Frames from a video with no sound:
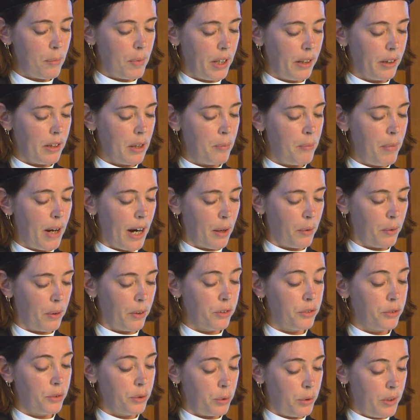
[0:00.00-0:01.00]
million
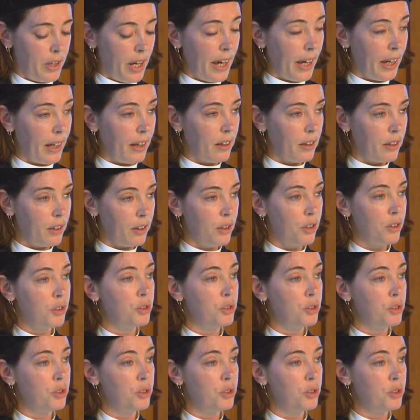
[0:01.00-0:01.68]
barrels today